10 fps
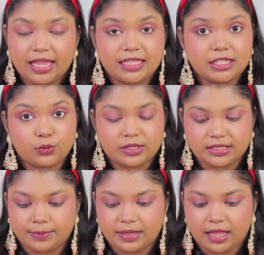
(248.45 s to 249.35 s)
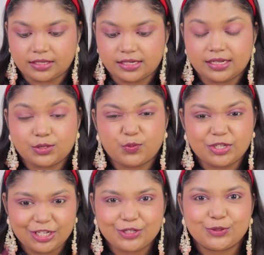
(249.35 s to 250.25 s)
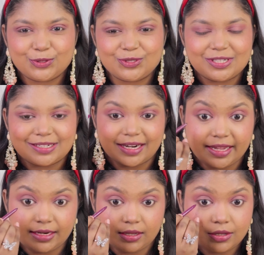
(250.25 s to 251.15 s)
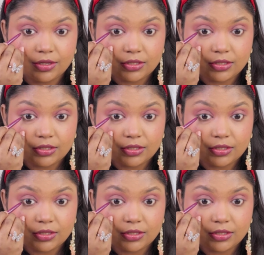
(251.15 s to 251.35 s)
It's a twist up kajal. It's pretty cool, right?